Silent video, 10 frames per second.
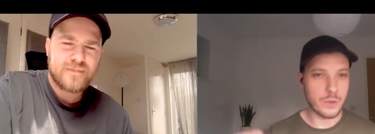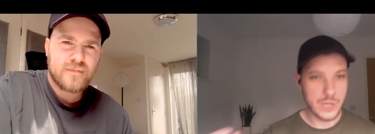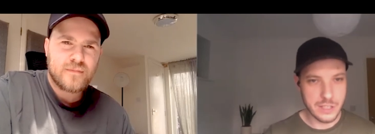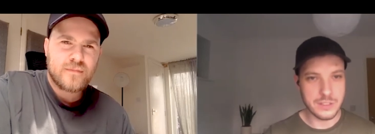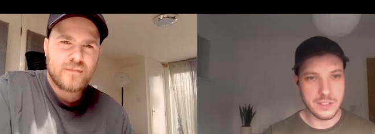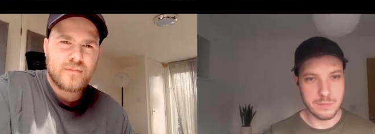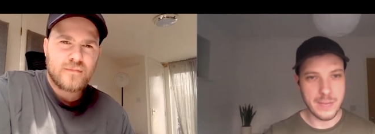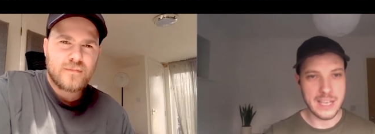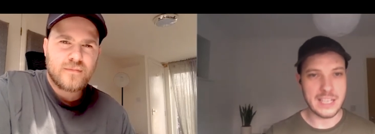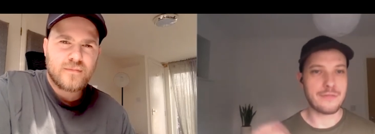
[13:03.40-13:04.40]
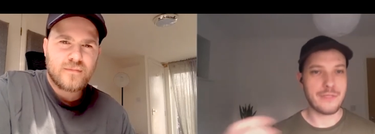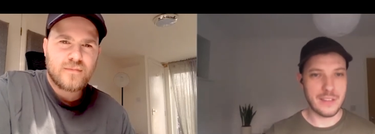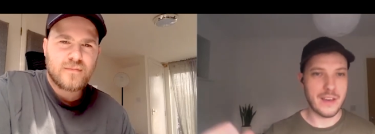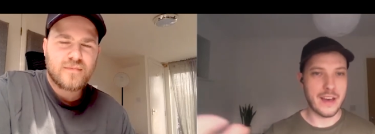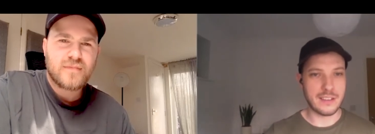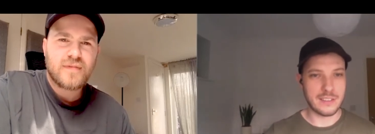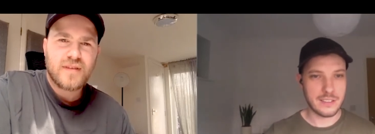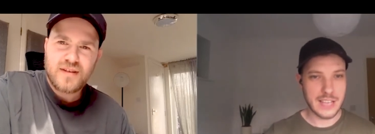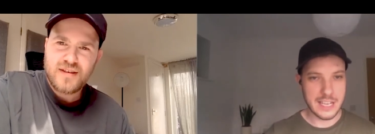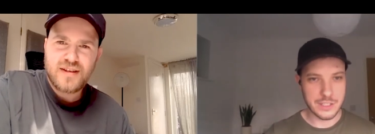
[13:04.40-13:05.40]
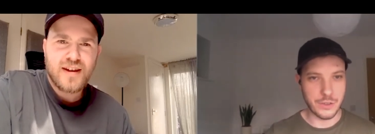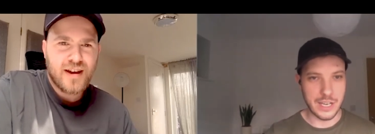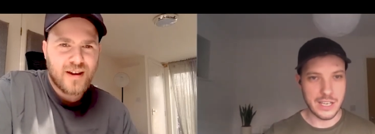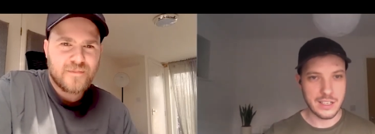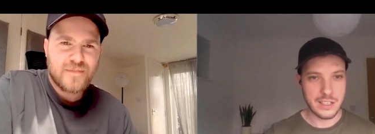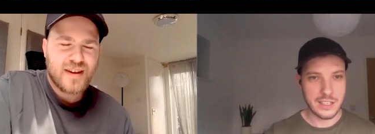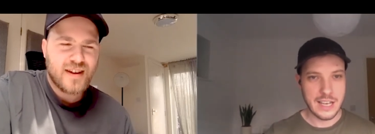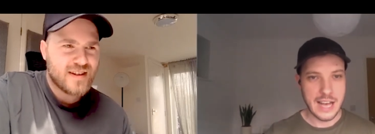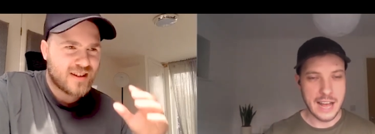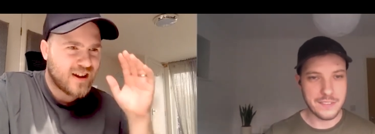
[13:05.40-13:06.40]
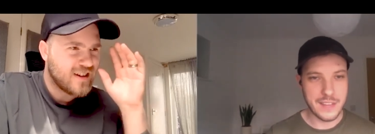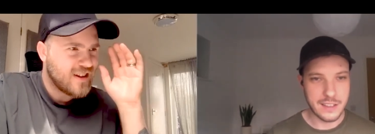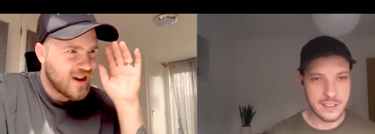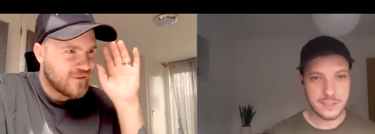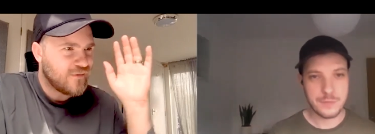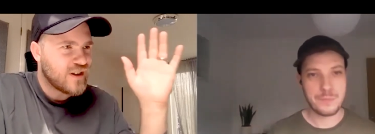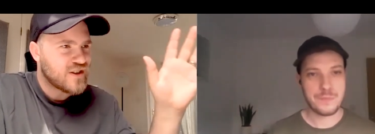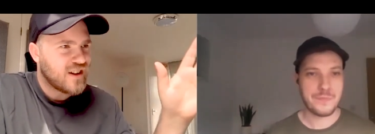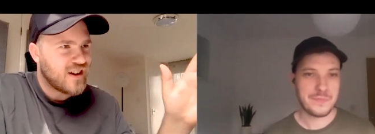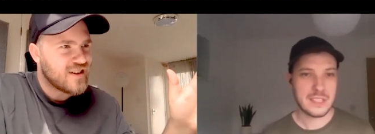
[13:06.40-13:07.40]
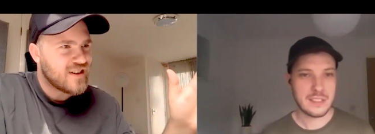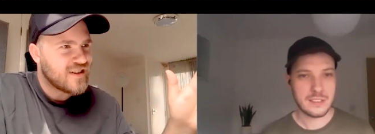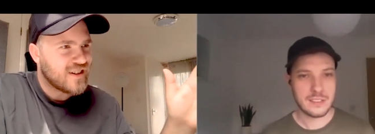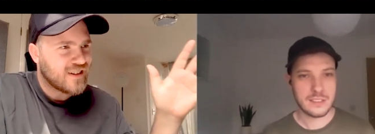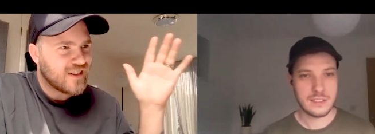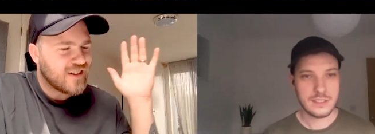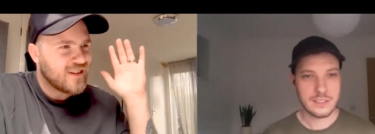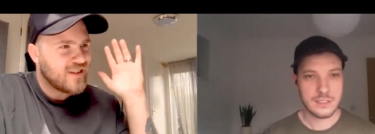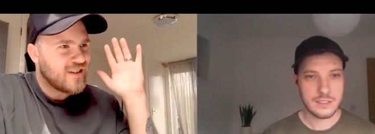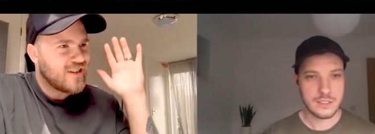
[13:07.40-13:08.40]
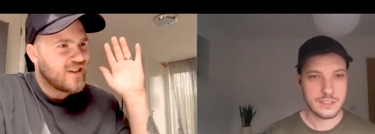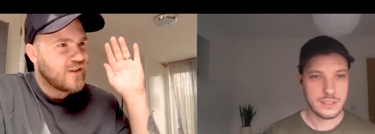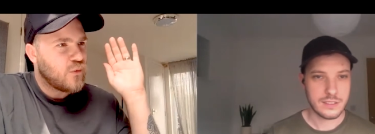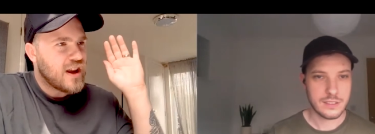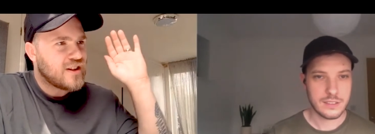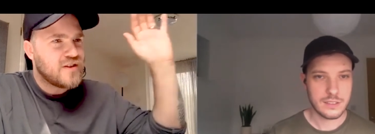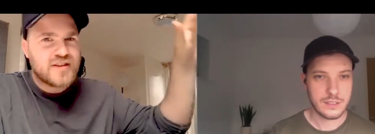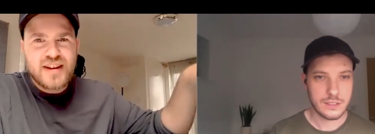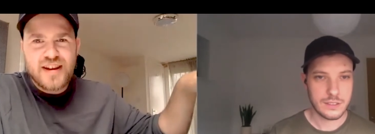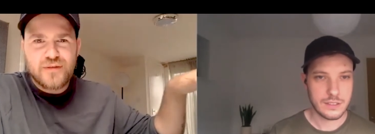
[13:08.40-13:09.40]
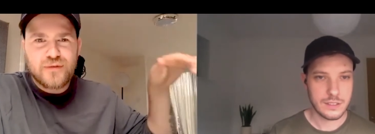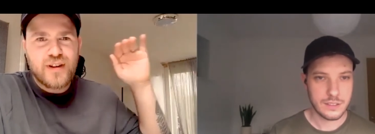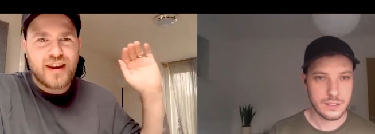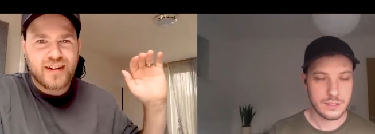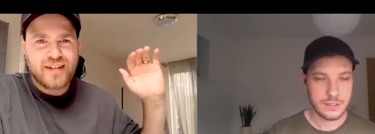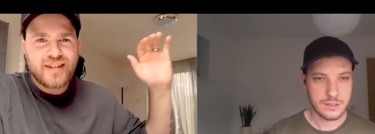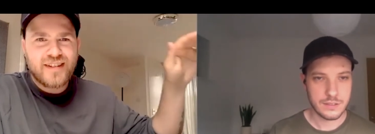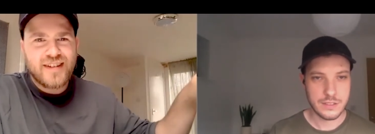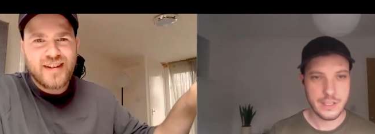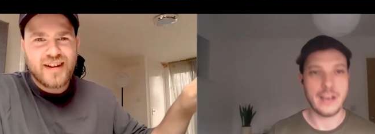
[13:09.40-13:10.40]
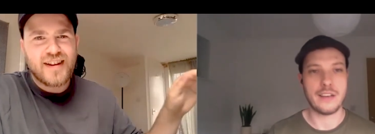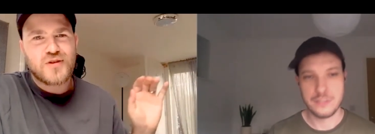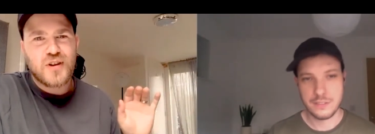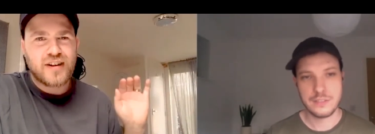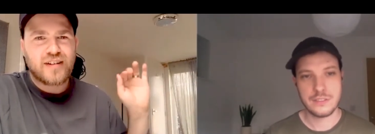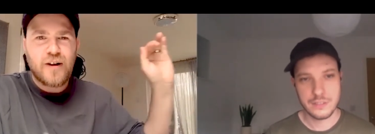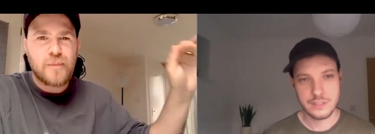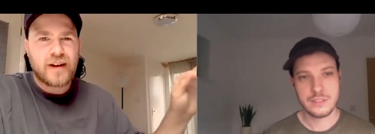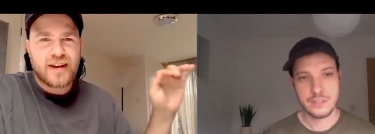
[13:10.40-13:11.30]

Speaker 1: we do to make it fit that category?
Speaker 2: Yeah. It's and kind of, yeah, visualizing the, where do you see it fitting? Yeah. And then trying to help it